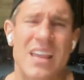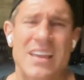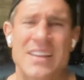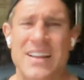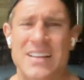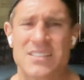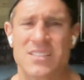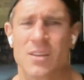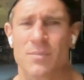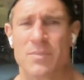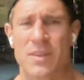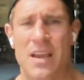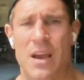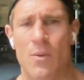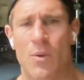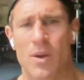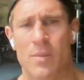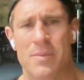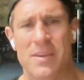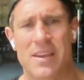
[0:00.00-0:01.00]
And that's something I
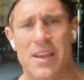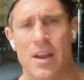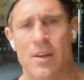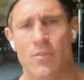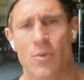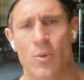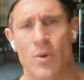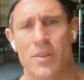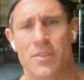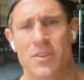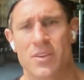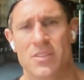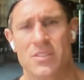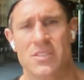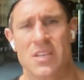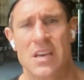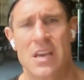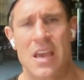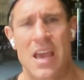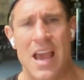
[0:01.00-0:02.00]
want to be careful with,
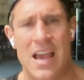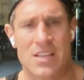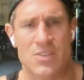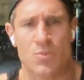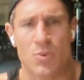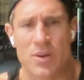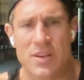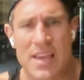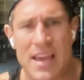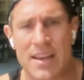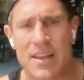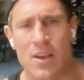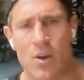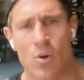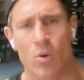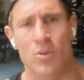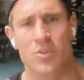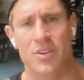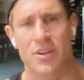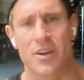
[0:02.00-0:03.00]
because as we're getting
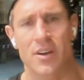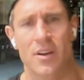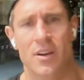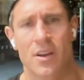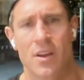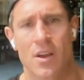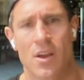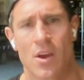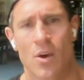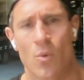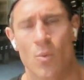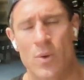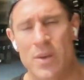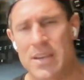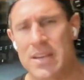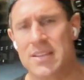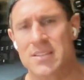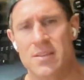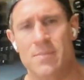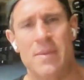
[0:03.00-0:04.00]
older, we
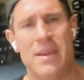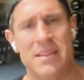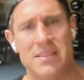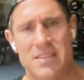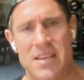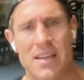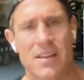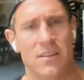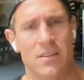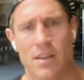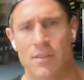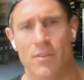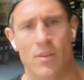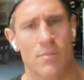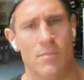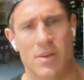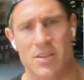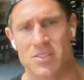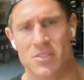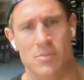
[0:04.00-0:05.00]
need to maintain a
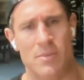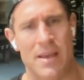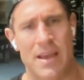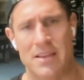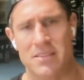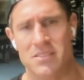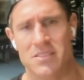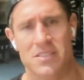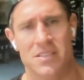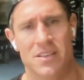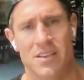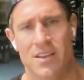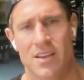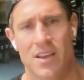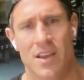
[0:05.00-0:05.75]
level of muscle mass.